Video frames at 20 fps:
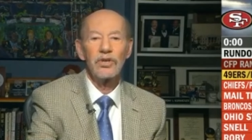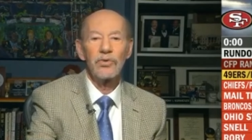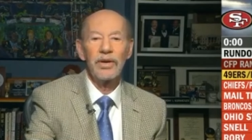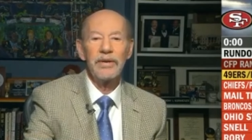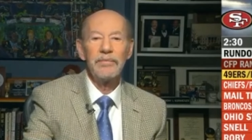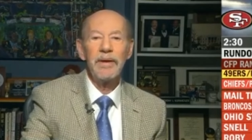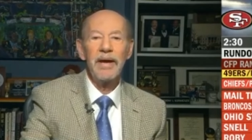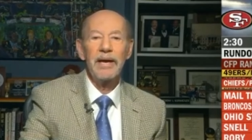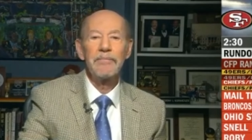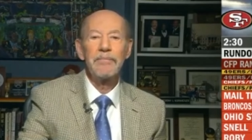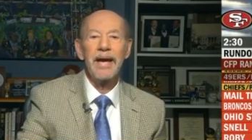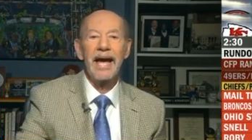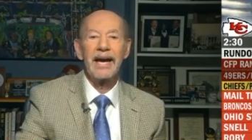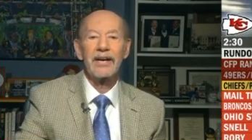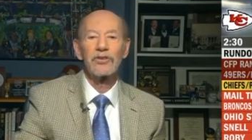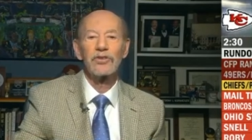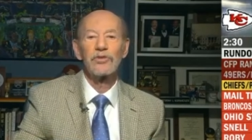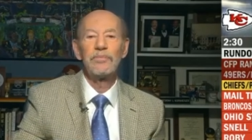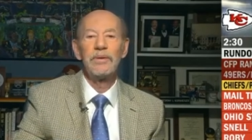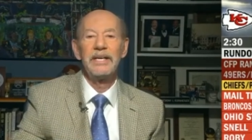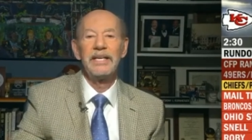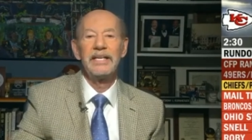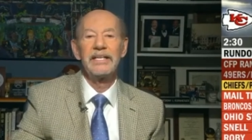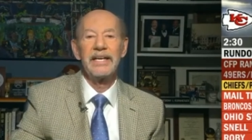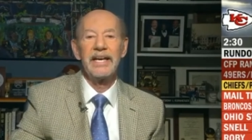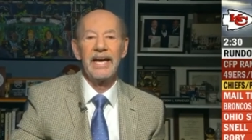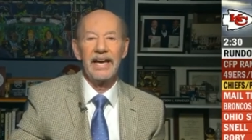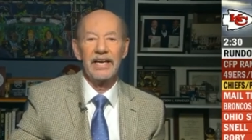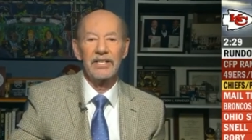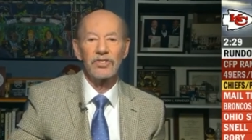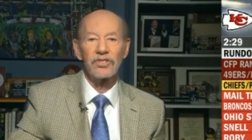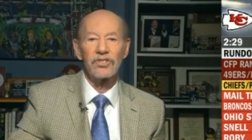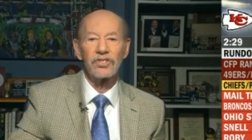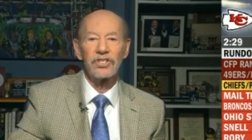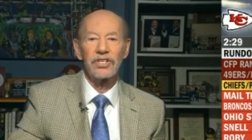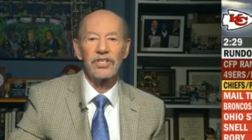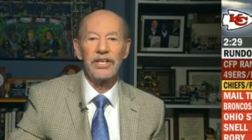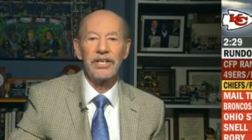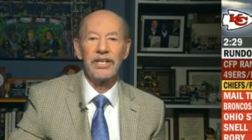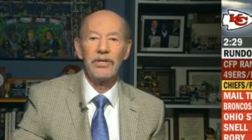Green Bay Packers beating Kansas
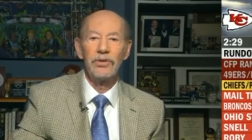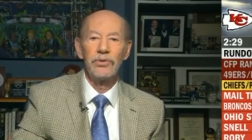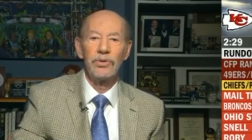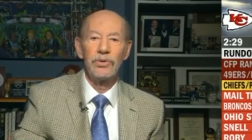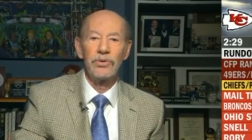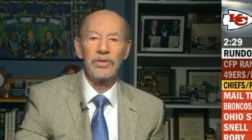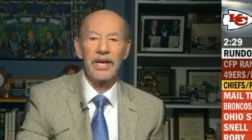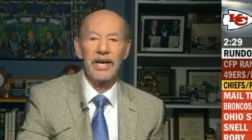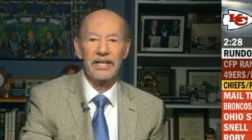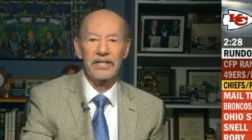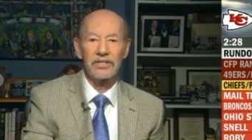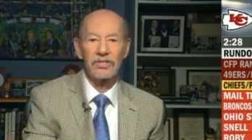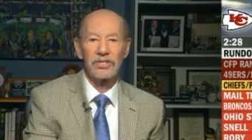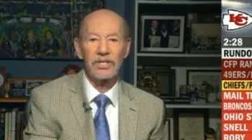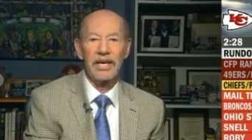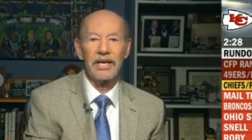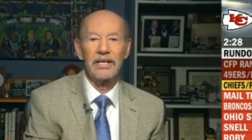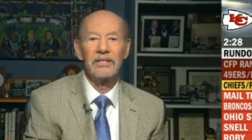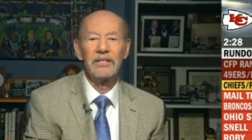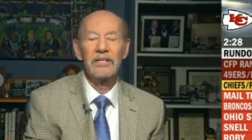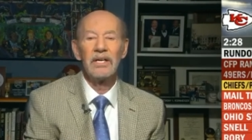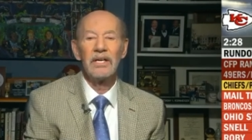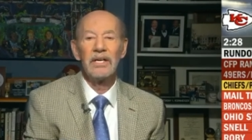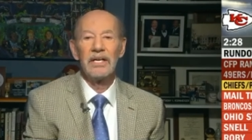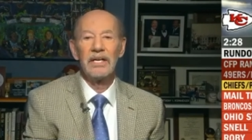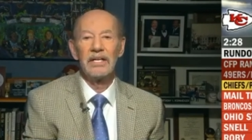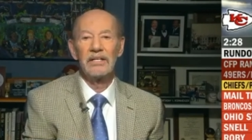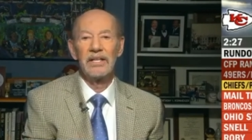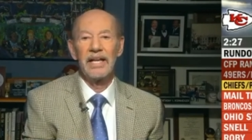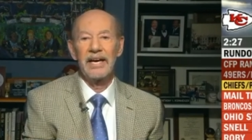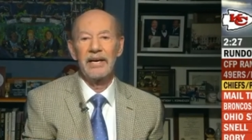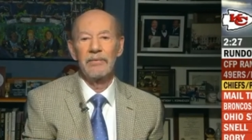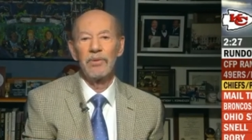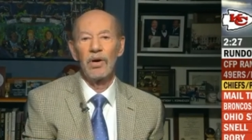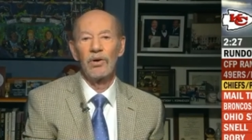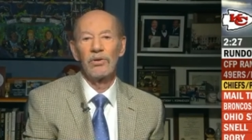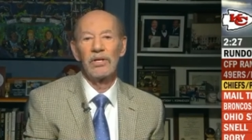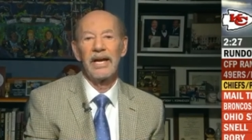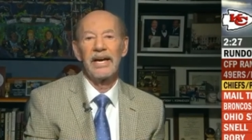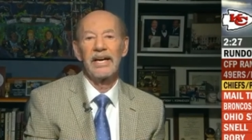City, who you can't stand, in
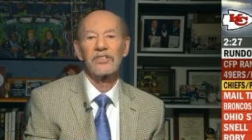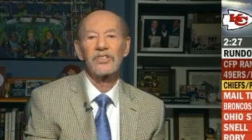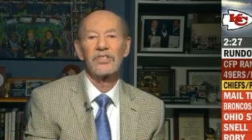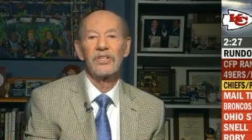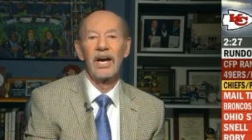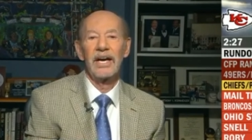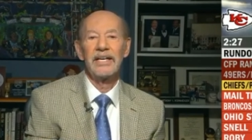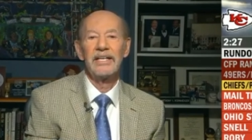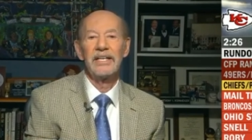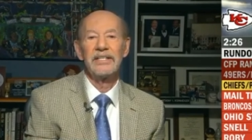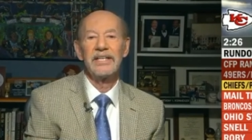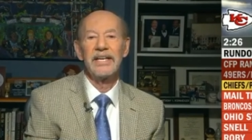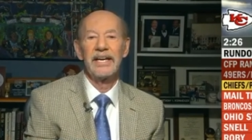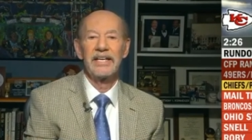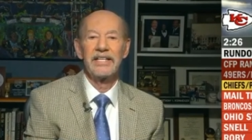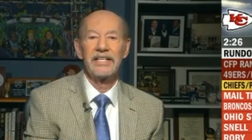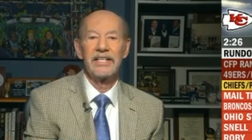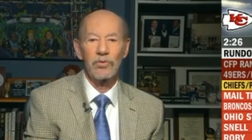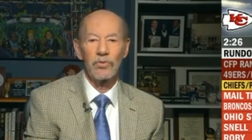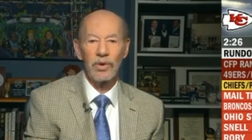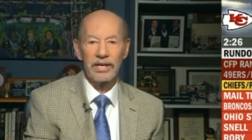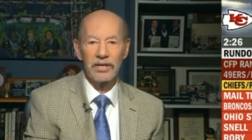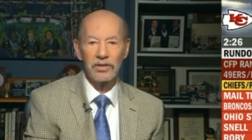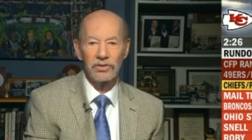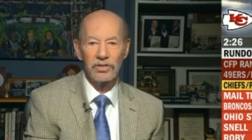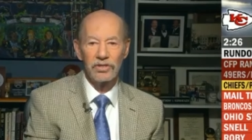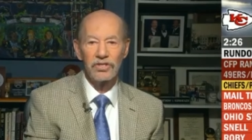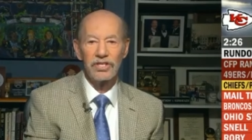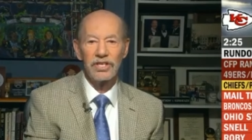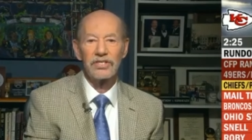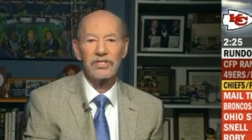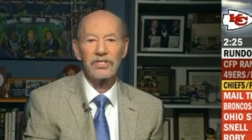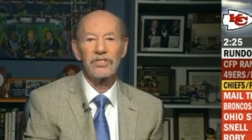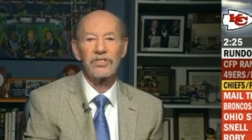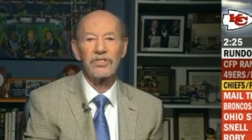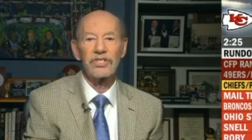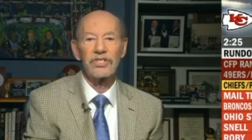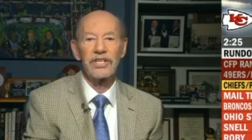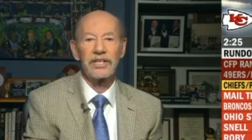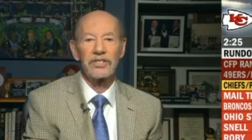Lambeau last night and getting their record to 6
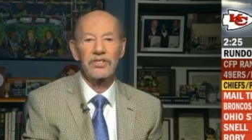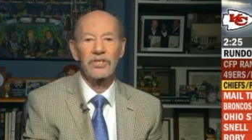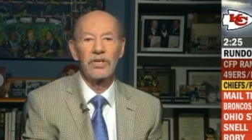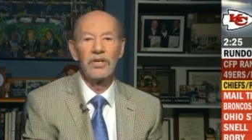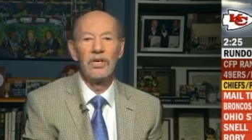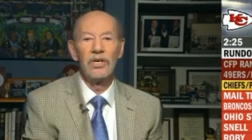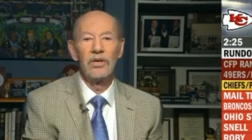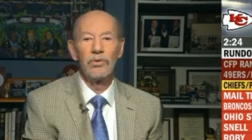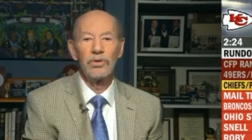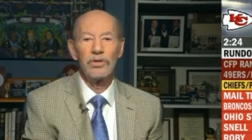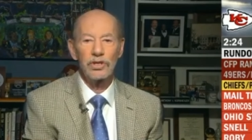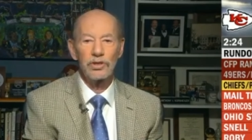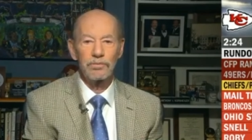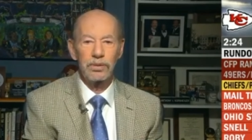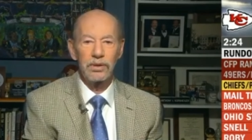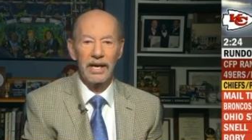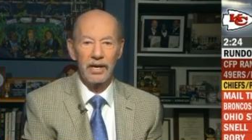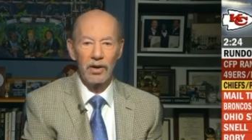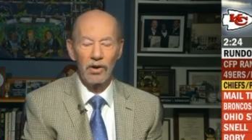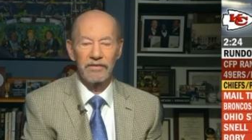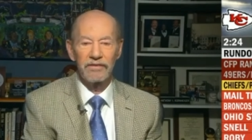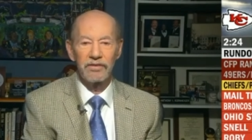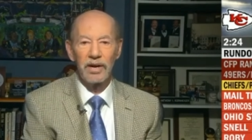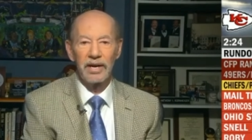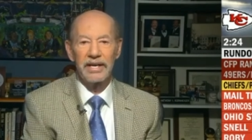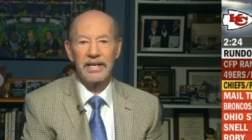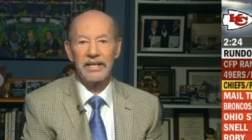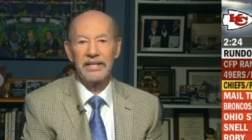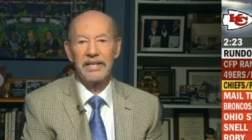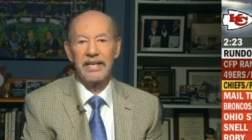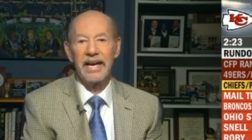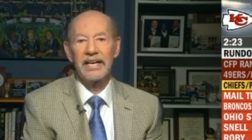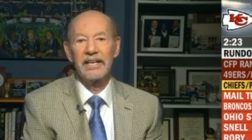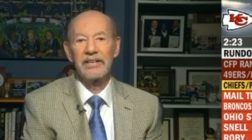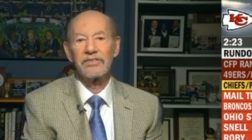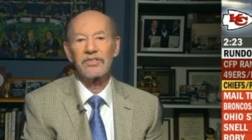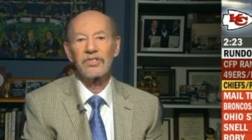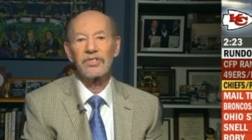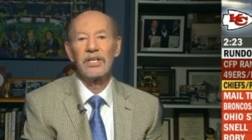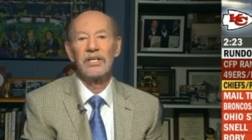and 6, which is playoff ready in the
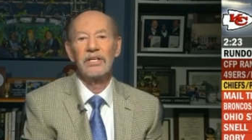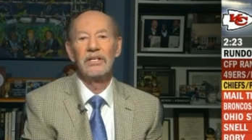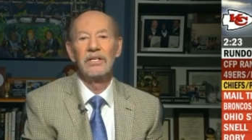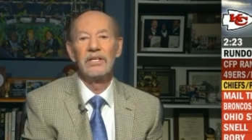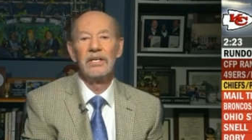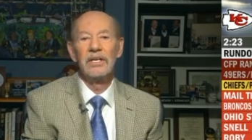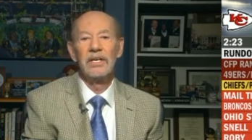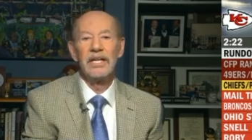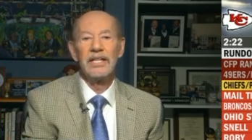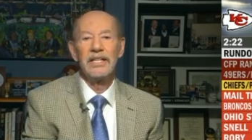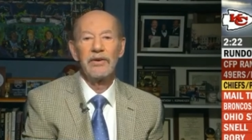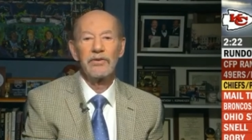NFC. There